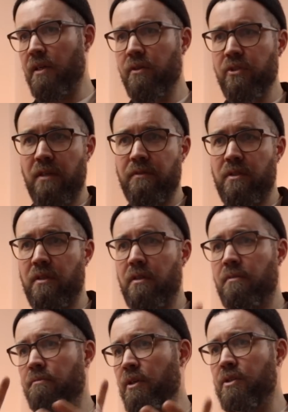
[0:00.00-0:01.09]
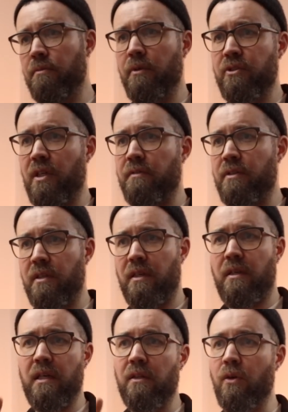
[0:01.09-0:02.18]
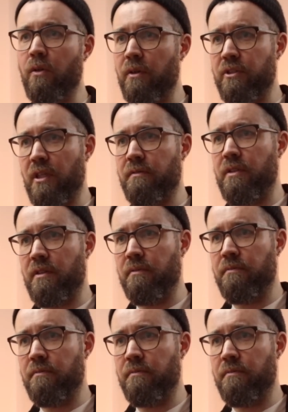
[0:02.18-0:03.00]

longevity, medium longevity, and low longevity.